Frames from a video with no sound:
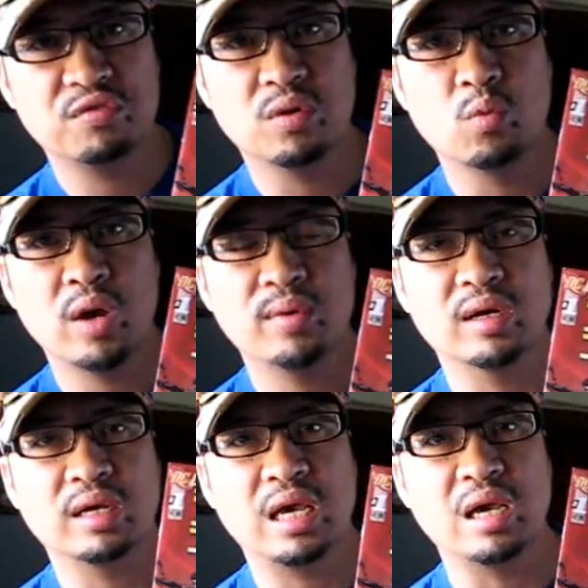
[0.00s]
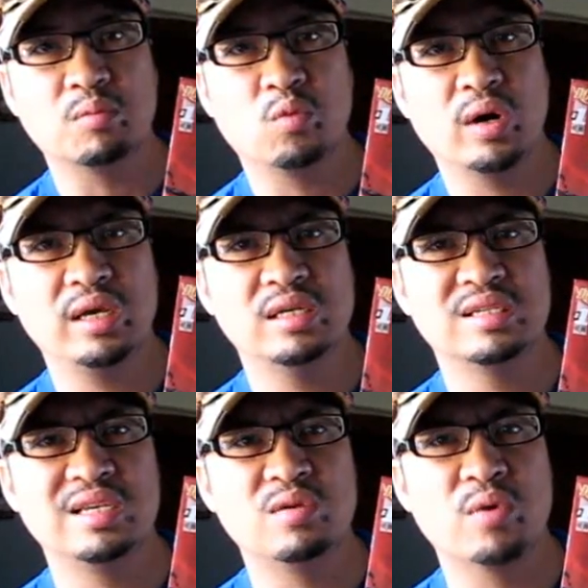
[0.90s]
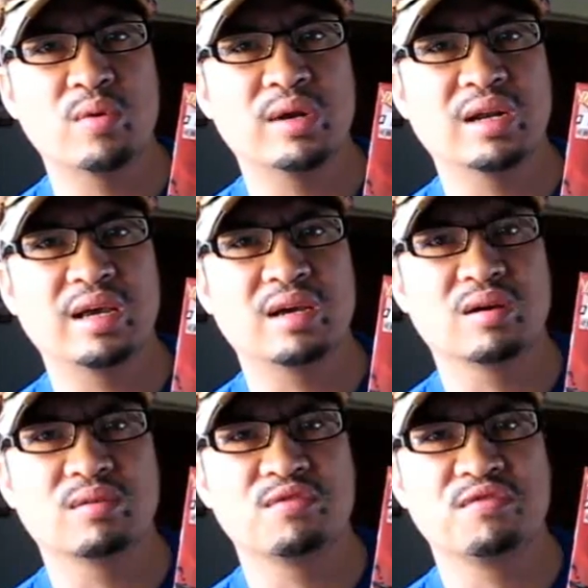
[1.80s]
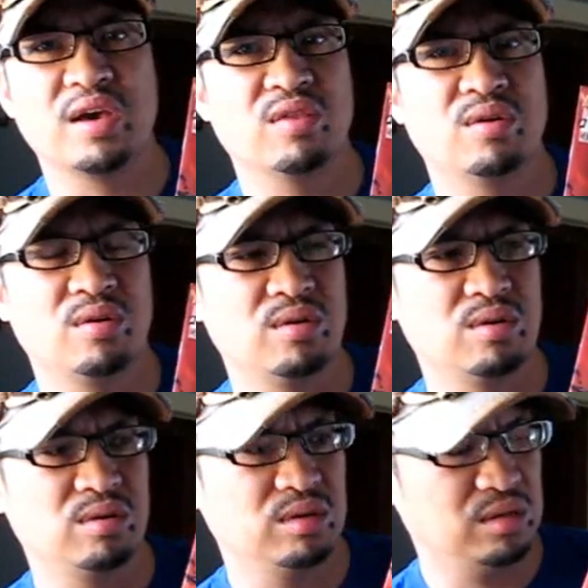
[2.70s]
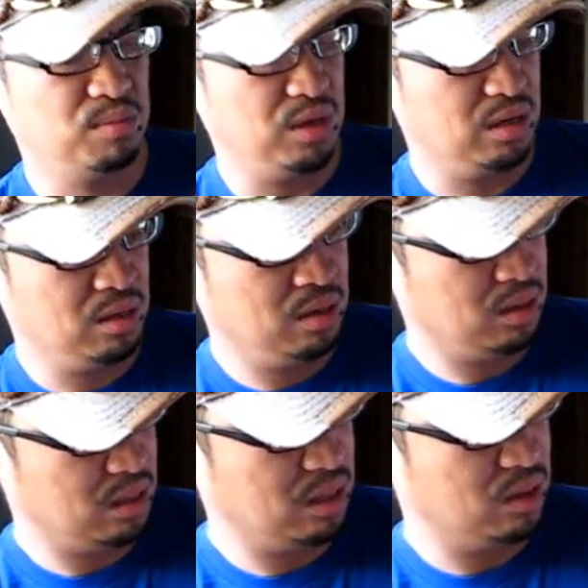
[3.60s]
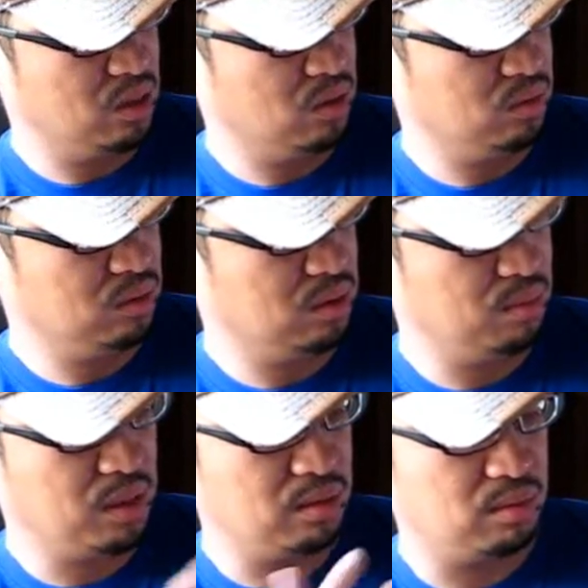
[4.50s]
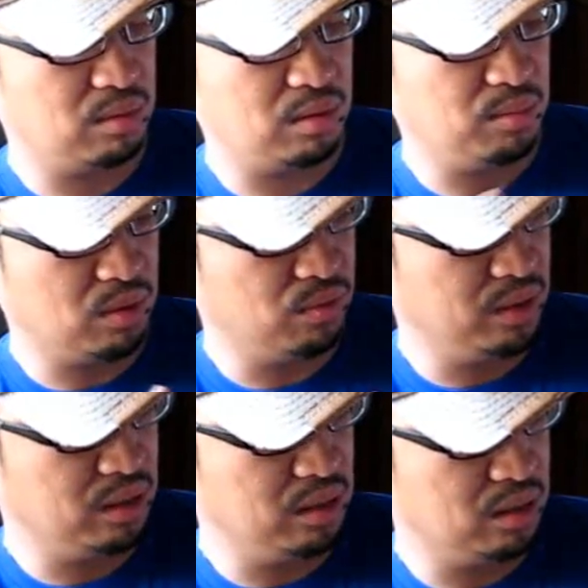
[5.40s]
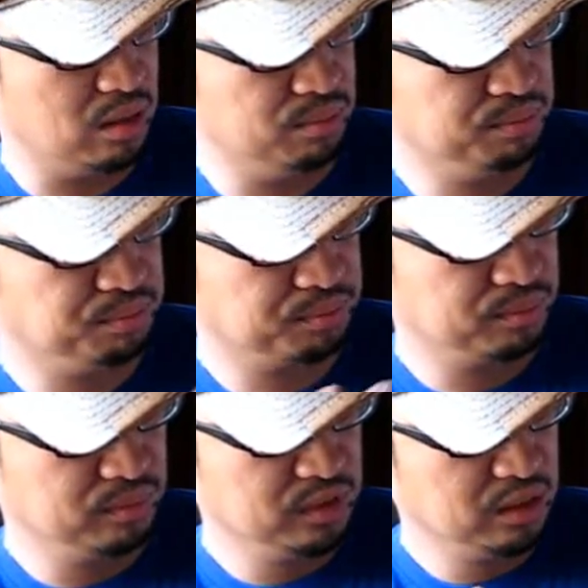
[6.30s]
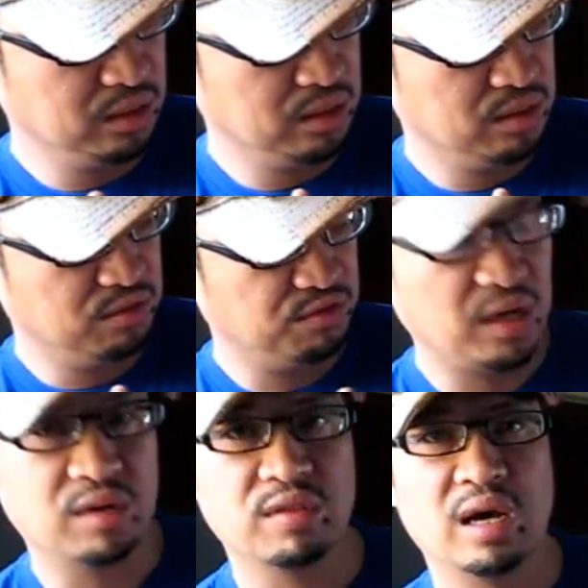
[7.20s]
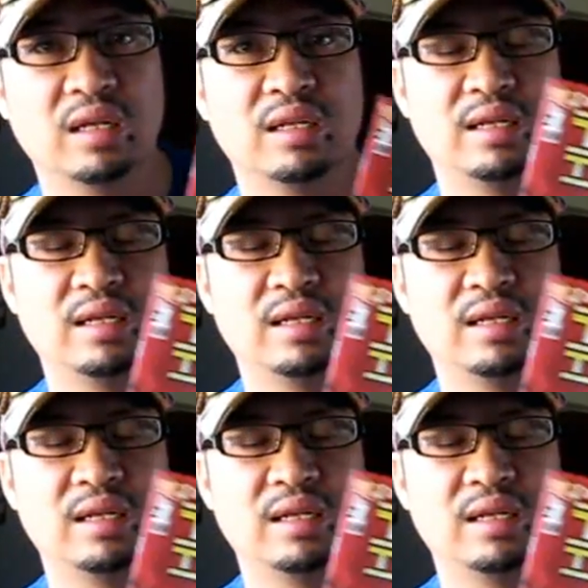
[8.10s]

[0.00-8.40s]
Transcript: of wearing a cape, why is he wearing like feather or something? I don't know. I'm not really fond of